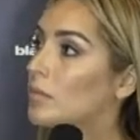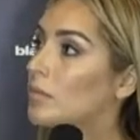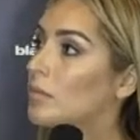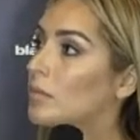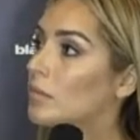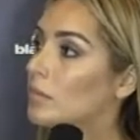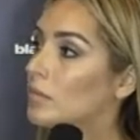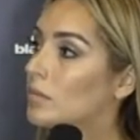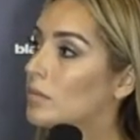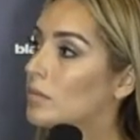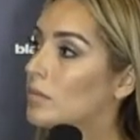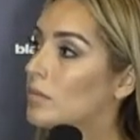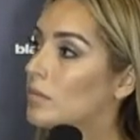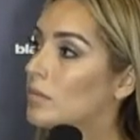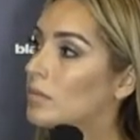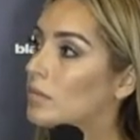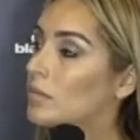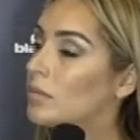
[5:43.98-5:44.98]

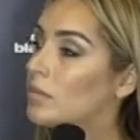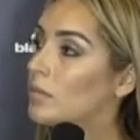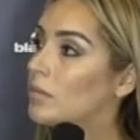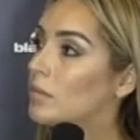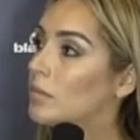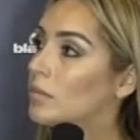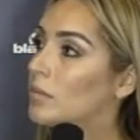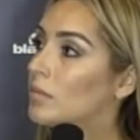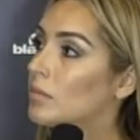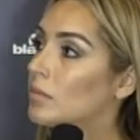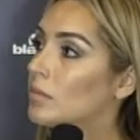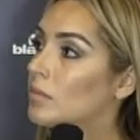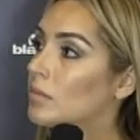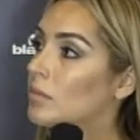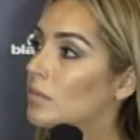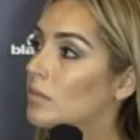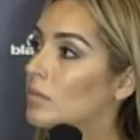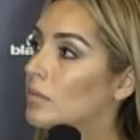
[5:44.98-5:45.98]

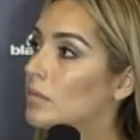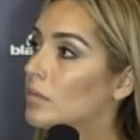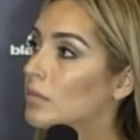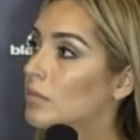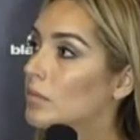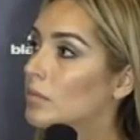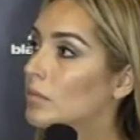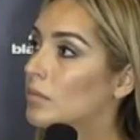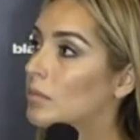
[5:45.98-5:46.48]
The person shown says nothing.